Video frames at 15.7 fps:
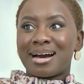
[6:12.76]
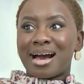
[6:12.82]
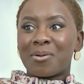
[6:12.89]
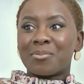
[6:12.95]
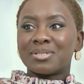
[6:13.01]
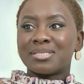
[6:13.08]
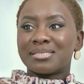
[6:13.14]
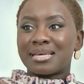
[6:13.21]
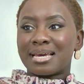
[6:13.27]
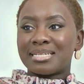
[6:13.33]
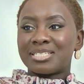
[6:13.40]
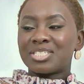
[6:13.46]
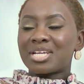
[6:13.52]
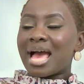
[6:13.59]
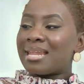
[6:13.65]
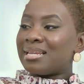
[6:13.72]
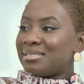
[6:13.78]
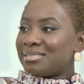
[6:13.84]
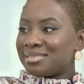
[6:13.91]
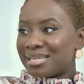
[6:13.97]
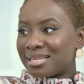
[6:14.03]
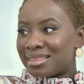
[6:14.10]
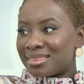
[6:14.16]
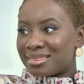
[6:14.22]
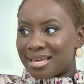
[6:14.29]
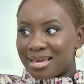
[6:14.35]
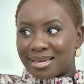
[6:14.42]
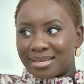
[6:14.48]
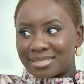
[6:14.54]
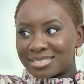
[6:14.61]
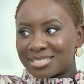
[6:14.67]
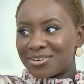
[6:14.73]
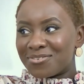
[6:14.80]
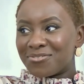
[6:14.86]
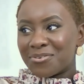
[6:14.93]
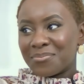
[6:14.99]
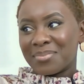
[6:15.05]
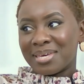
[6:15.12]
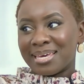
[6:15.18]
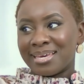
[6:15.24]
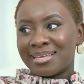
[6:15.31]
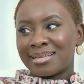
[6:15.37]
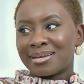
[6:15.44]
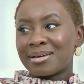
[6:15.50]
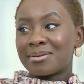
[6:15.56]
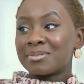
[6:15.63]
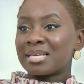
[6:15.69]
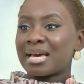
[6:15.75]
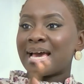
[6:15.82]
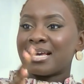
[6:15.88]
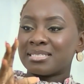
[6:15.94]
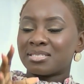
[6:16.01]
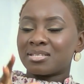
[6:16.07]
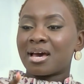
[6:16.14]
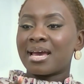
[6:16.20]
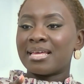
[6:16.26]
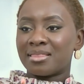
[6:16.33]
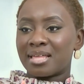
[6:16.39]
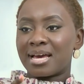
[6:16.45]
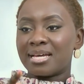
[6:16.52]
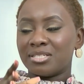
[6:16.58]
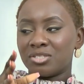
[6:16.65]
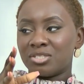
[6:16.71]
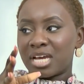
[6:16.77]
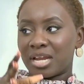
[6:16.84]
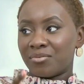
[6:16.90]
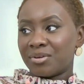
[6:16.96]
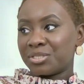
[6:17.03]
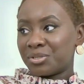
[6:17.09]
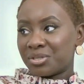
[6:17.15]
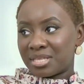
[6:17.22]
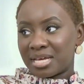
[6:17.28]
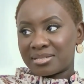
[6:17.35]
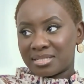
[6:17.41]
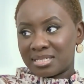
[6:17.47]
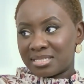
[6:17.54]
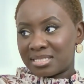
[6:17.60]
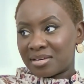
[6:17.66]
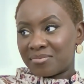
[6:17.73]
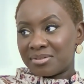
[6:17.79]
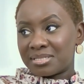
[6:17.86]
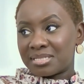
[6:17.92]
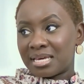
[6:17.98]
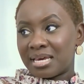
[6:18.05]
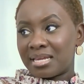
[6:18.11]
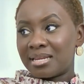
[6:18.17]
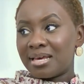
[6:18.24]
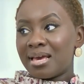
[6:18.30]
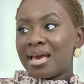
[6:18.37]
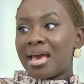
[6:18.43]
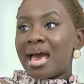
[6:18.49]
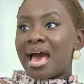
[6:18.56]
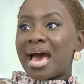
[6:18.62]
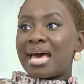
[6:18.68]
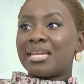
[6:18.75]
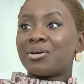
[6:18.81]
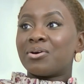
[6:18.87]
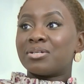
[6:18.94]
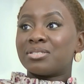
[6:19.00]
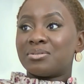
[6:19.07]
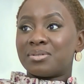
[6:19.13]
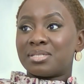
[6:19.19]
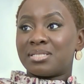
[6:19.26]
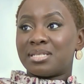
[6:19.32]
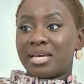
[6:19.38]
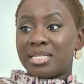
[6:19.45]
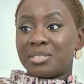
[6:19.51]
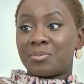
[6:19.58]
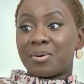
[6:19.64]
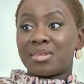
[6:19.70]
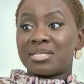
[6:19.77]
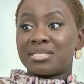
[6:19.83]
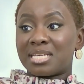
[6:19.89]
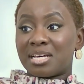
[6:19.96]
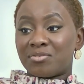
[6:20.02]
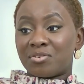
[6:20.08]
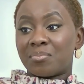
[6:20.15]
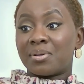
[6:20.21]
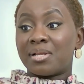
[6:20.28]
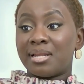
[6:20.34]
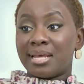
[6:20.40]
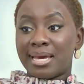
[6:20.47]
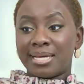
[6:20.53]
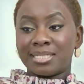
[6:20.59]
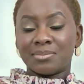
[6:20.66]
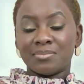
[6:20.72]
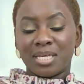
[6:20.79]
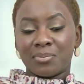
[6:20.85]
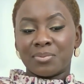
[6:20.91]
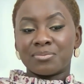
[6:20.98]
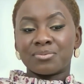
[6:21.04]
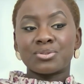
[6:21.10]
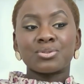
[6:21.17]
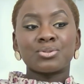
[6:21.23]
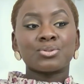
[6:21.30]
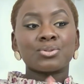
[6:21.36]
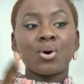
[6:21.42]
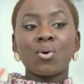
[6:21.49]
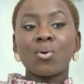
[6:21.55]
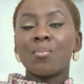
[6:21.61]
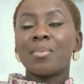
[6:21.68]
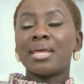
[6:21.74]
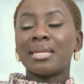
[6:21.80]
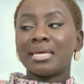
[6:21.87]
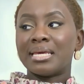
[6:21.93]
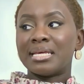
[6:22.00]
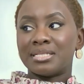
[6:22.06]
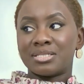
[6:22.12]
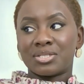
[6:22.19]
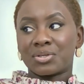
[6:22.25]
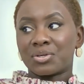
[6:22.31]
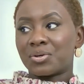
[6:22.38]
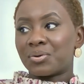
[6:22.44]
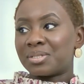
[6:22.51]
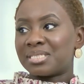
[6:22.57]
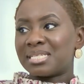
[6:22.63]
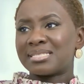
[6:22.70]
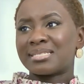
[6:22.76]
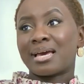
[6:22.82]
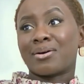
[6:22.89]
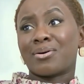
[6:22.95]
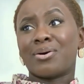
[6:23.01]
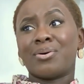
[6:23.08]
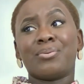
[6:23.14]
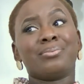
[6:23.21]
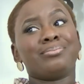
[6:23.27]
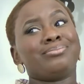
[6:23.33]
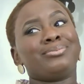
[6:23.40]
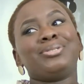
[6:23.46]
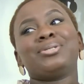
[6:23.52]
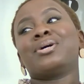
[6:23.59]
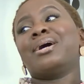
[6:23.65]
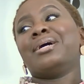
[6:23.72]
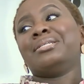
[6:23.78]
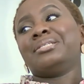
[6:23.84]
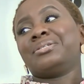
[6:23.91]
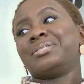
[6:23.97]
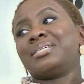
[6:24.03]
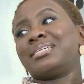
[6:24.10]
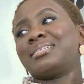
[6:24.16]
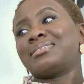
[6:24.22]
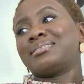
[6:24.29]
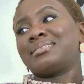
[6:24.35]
I would say, challenging things for me, because I started that in January 2017, and it got to a stage where the devil plagued me with so many insecurities, like, oh, you can't do this.